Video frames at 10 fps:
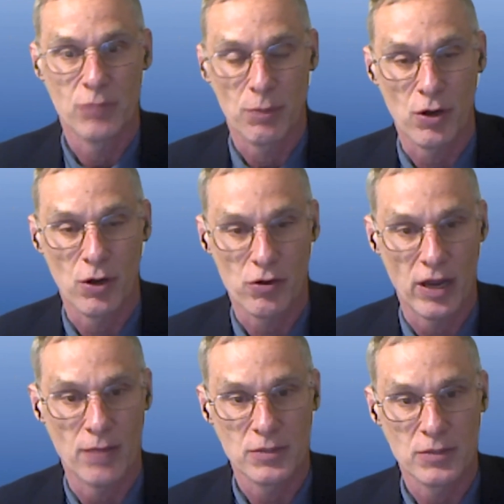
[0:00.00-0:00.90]

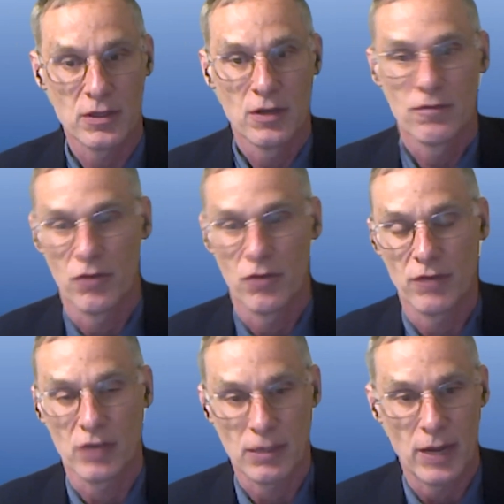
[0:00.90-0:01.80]
programs for
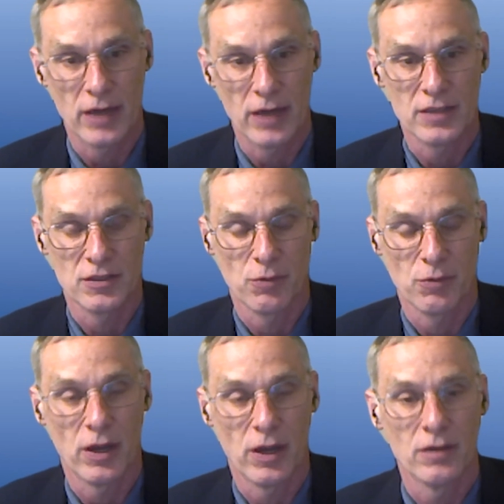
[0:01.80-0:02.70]
different commodities as
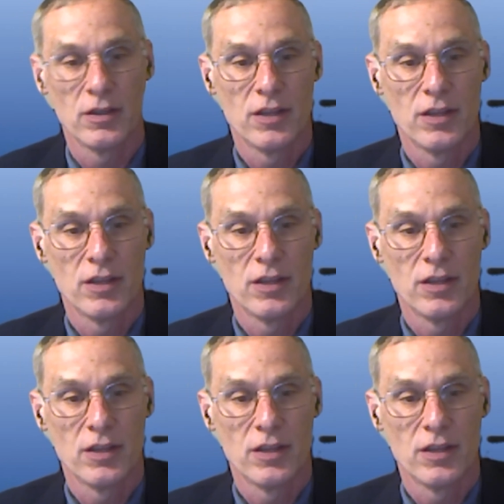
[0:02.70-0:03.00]
well,